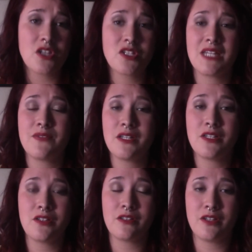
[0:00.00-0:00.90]
to
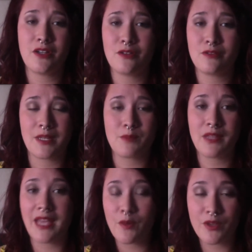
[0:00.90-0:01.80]
even, you know, like
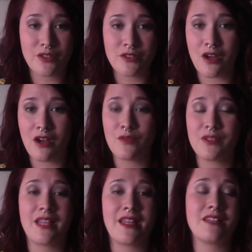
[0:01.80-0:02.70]
playing with your dog
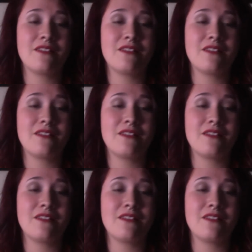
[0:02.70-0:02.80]
when they like